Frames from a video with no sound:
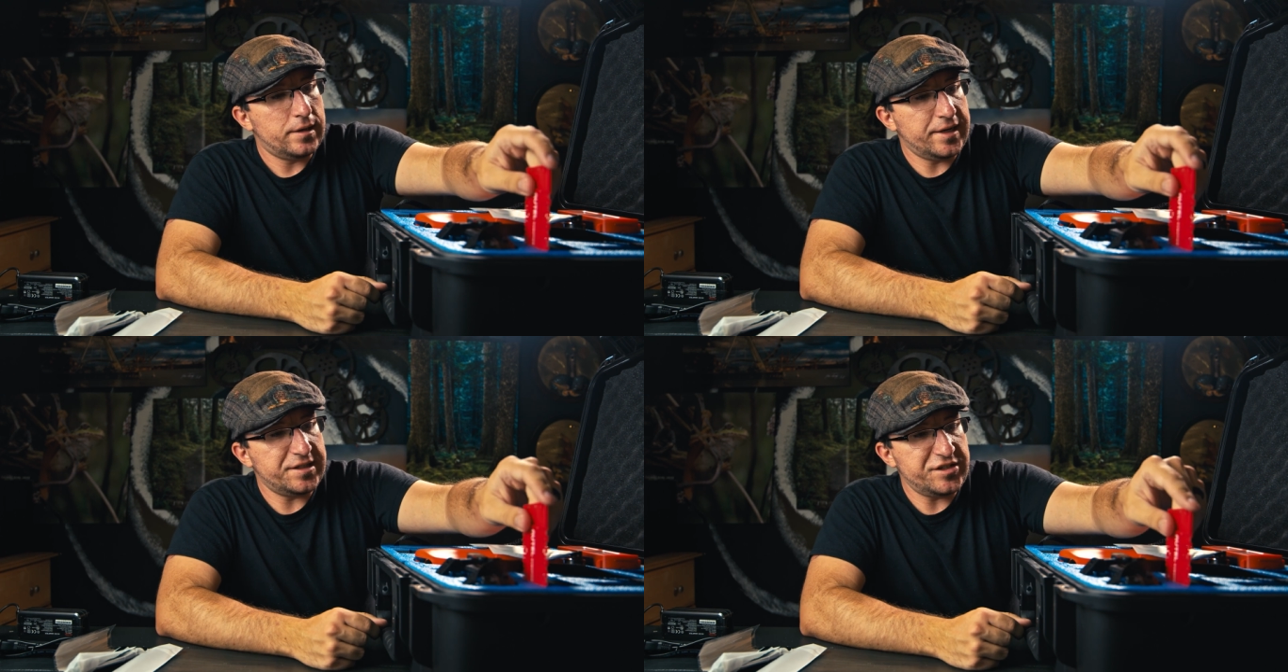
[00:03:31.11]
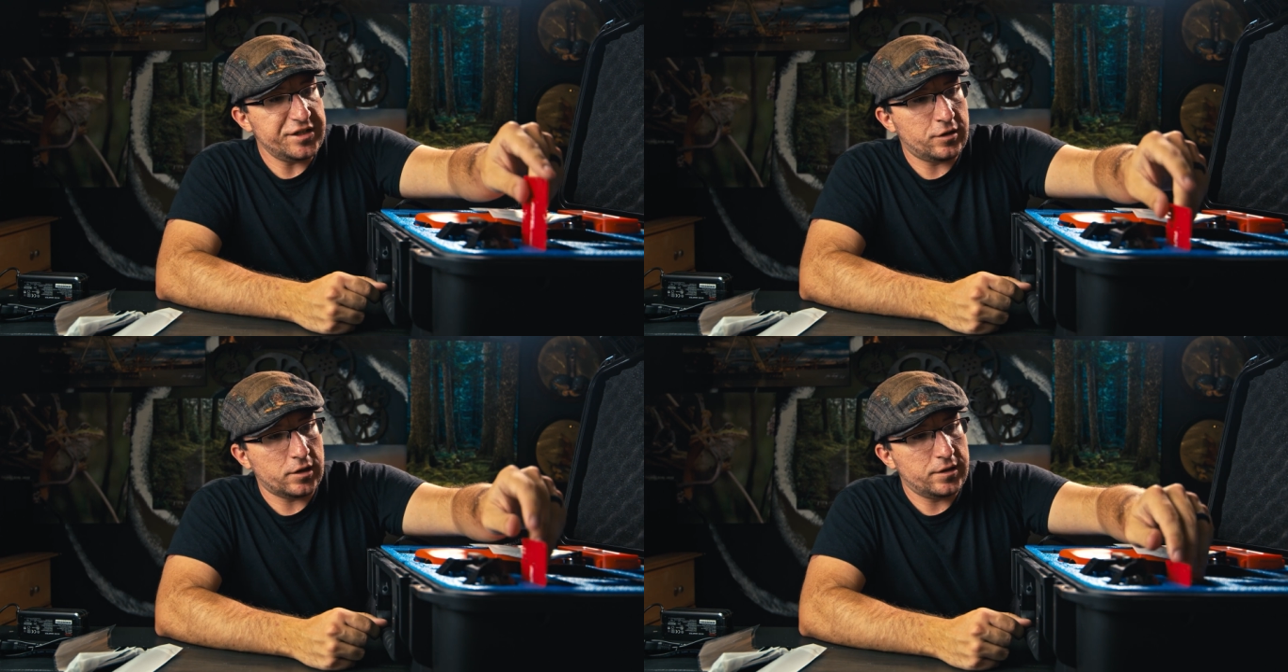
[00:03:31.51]
an
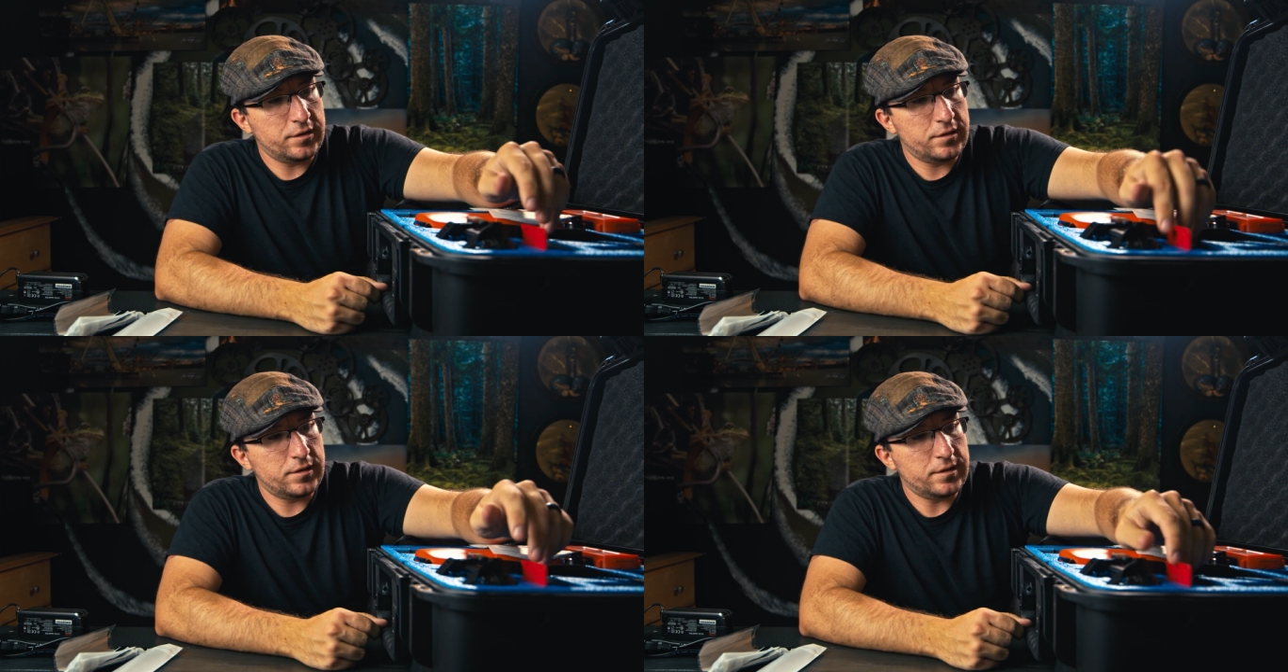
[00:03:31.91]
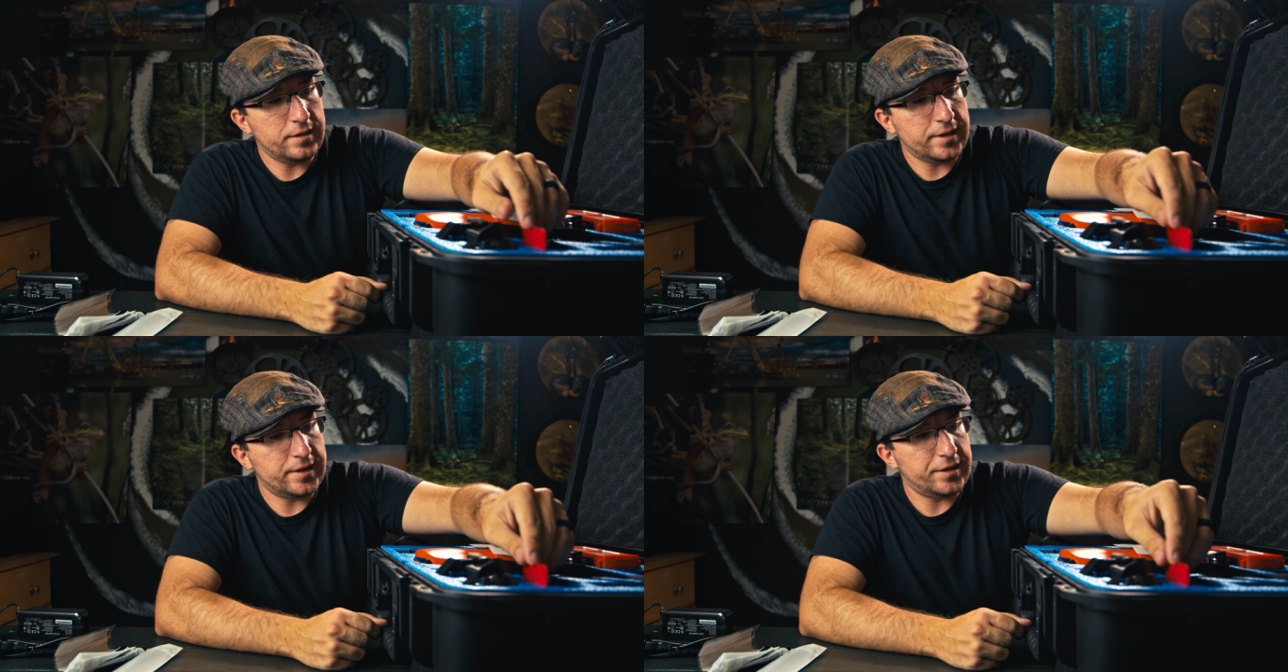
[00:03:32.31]
SD card,
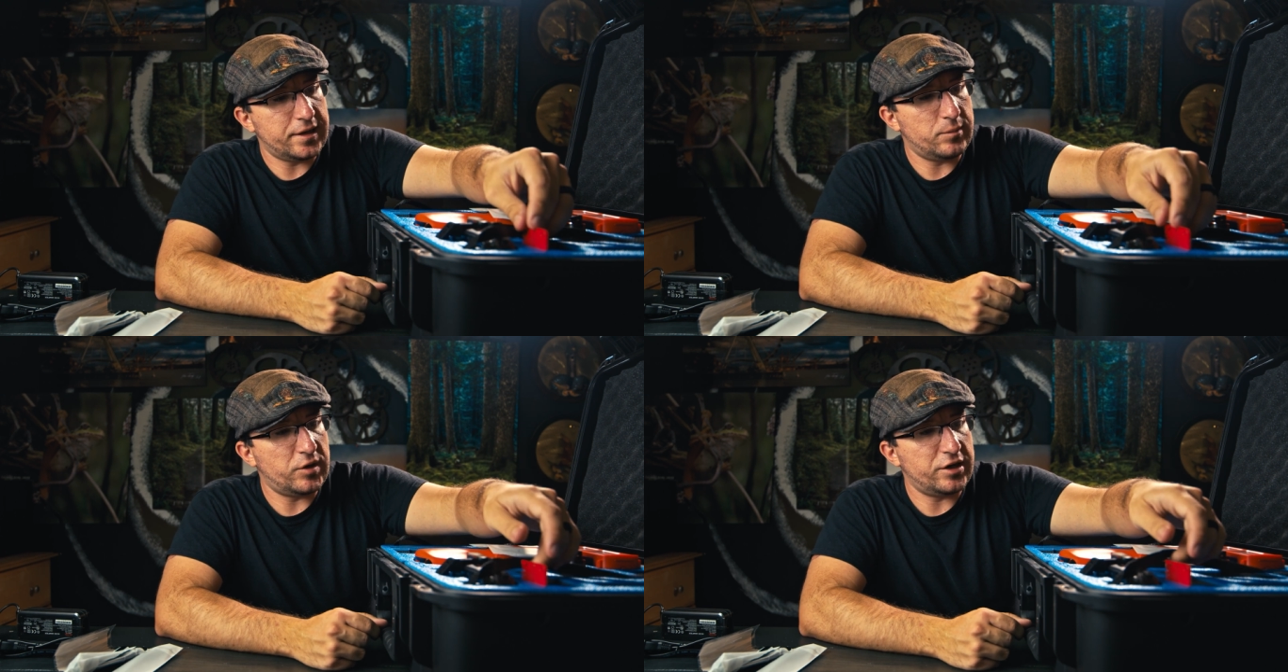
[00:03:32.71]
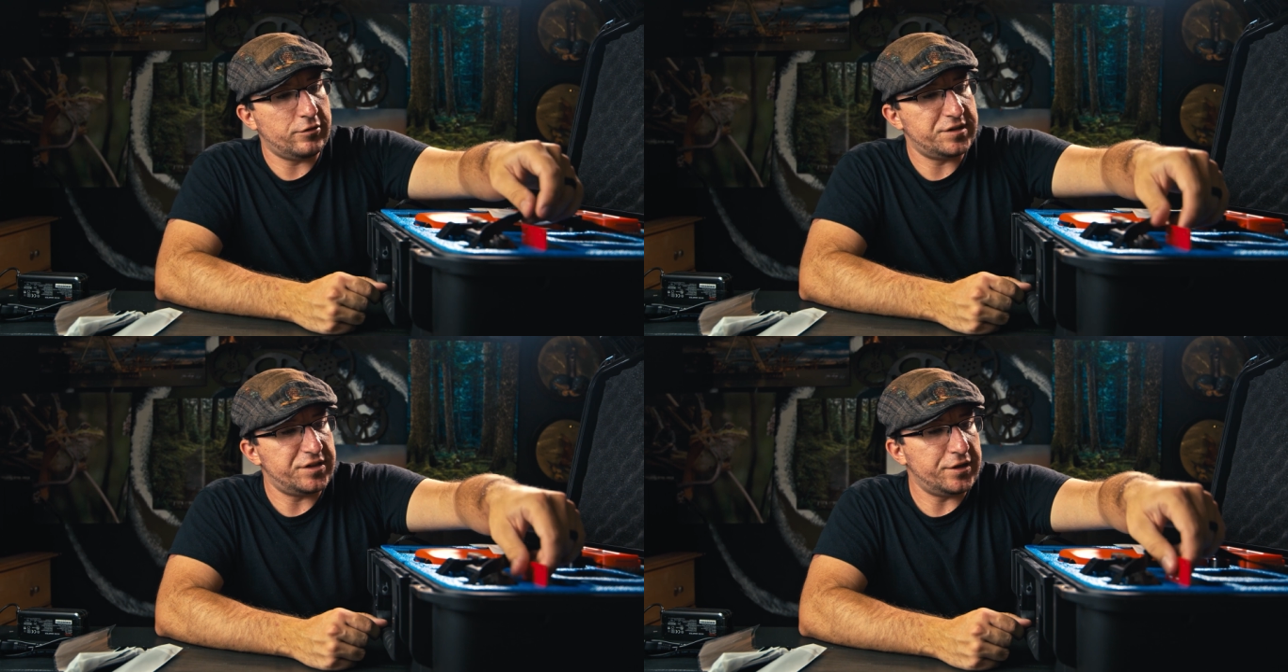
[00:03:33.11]
and then you got
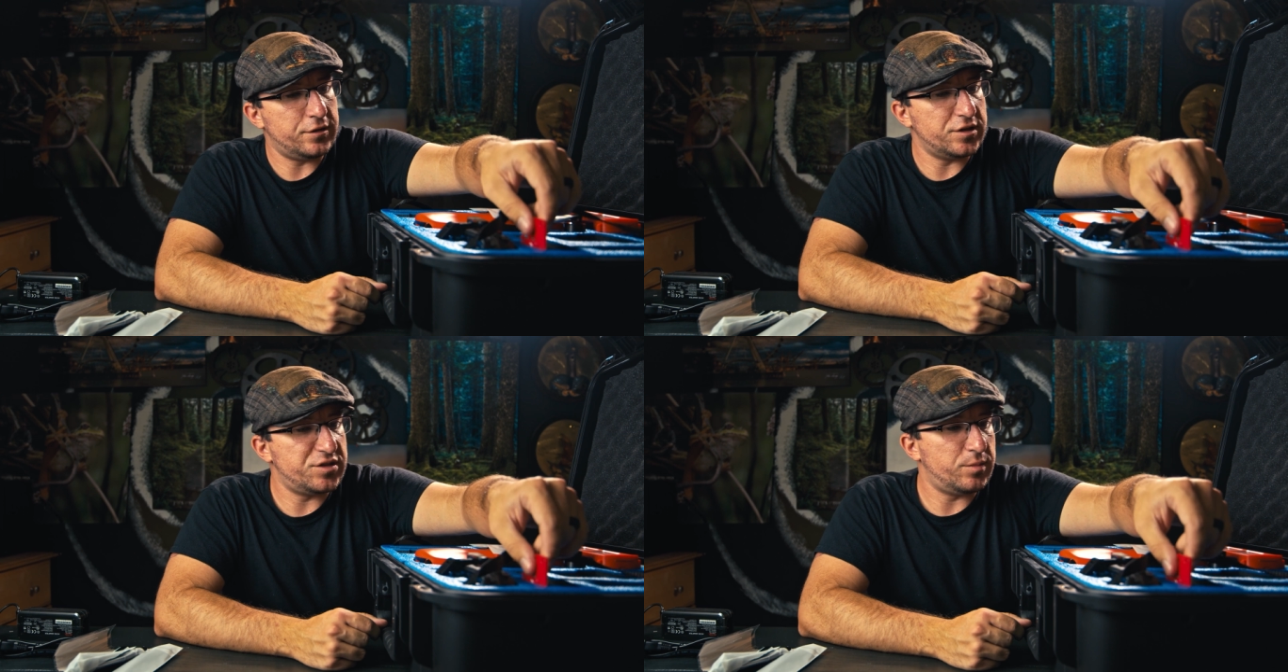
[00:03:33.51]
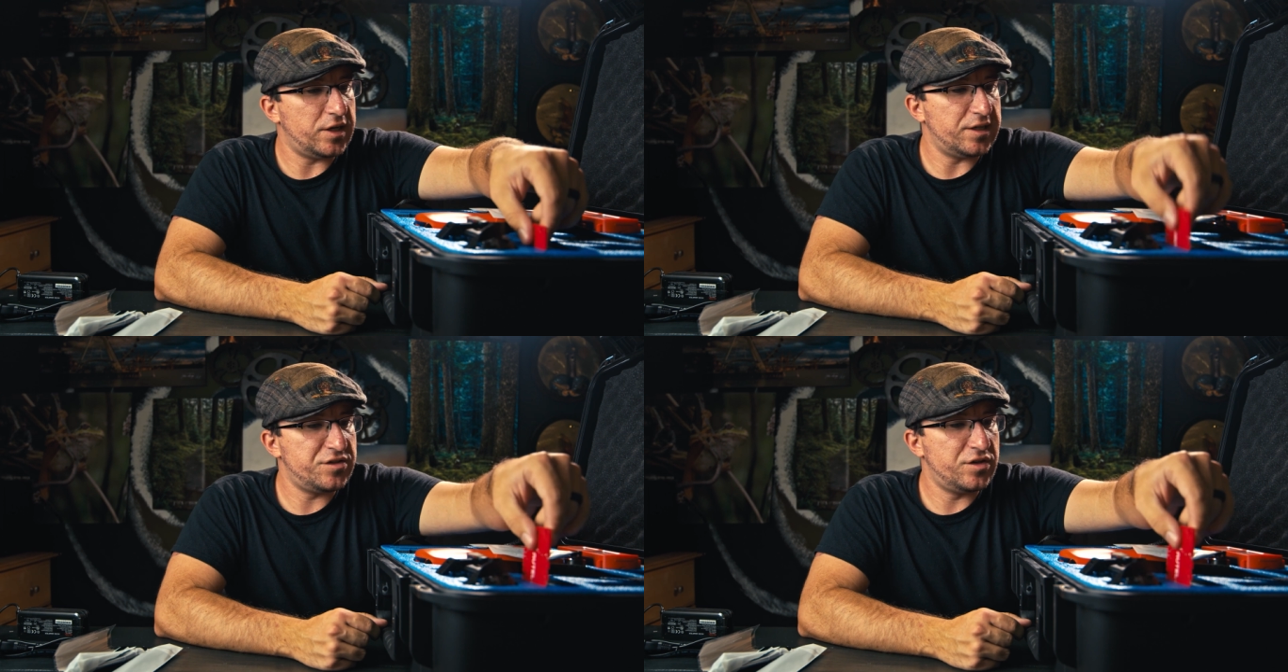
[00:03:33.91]
micro SD card
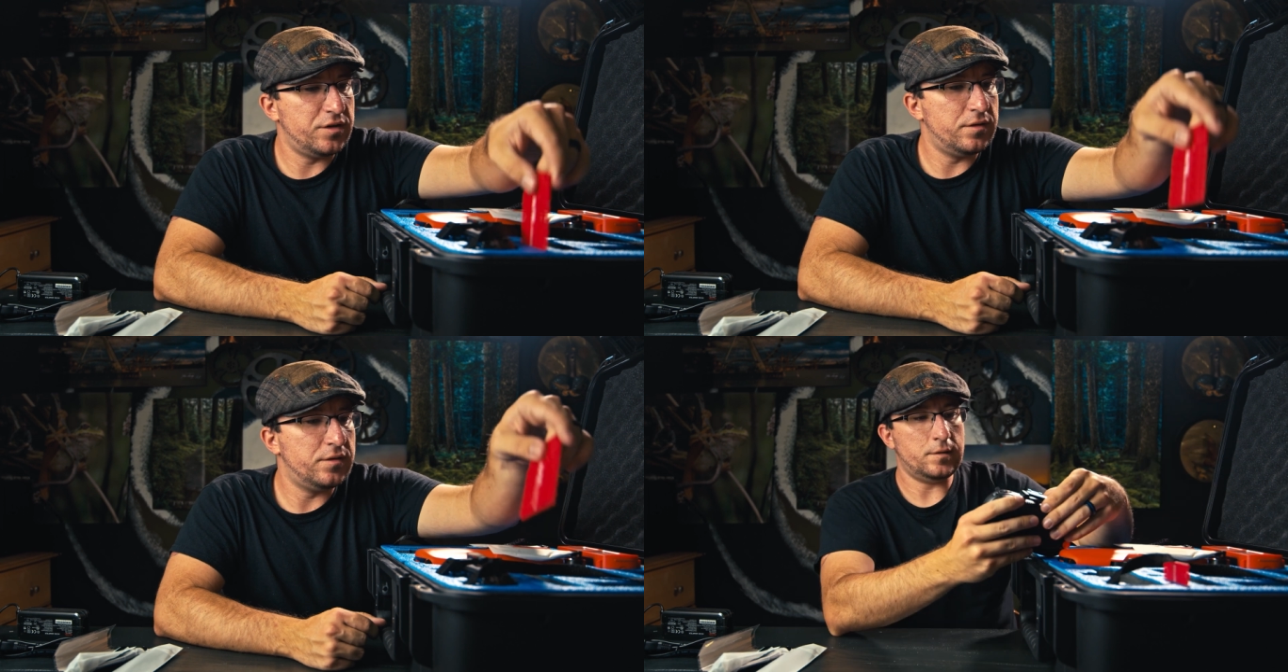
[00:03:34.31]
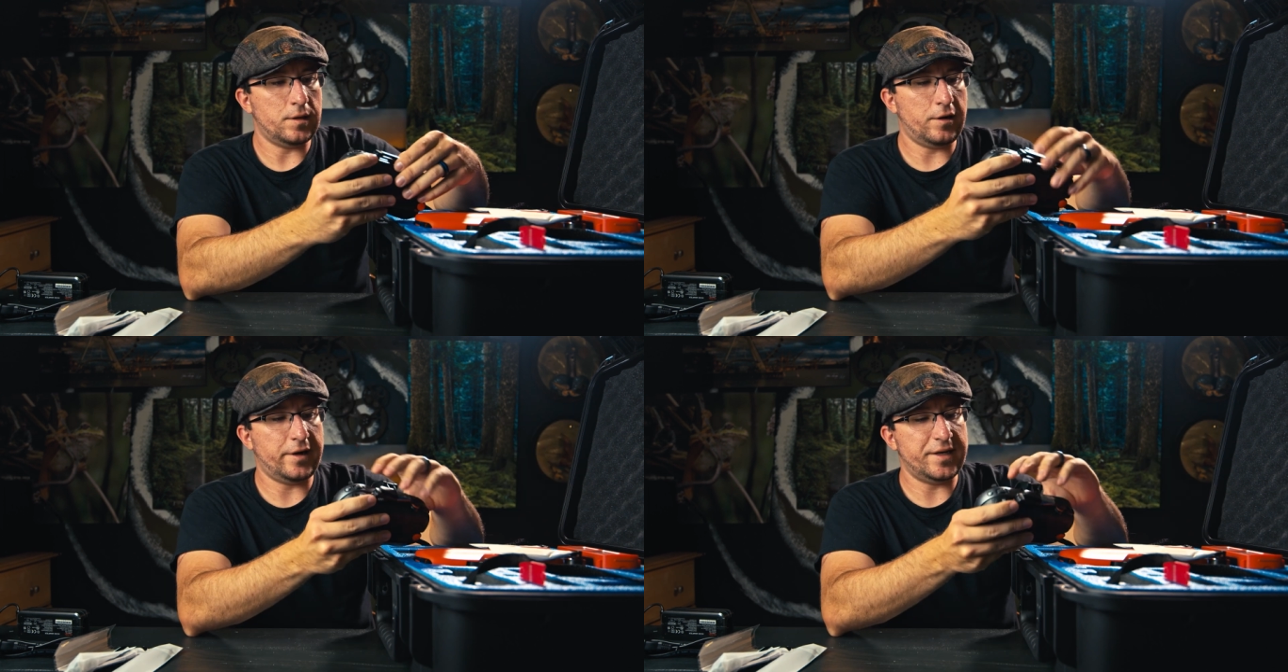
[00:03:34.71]
spots.
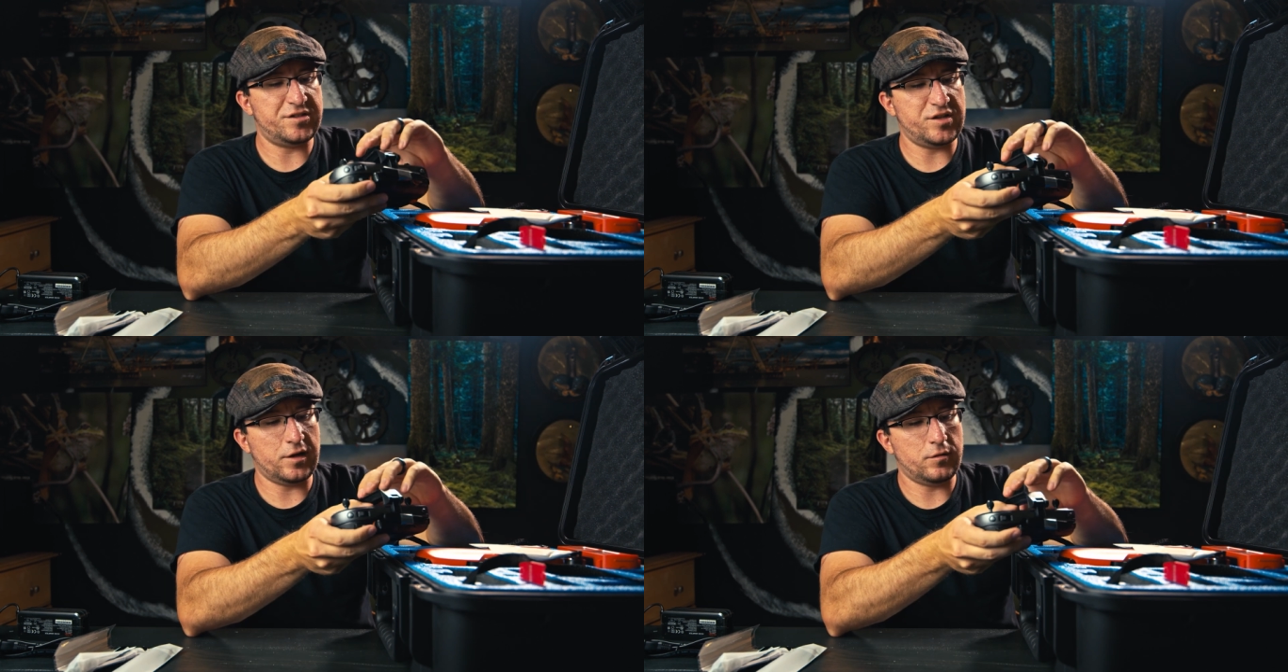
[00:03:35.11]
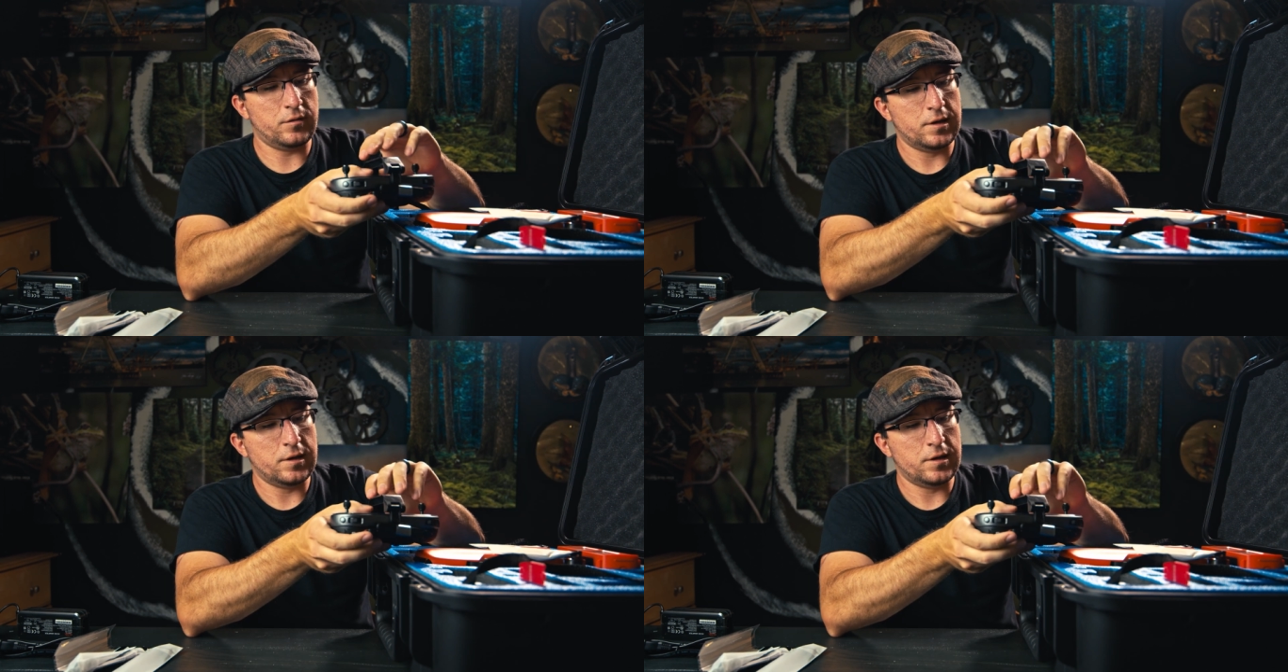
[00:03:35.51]
All right, so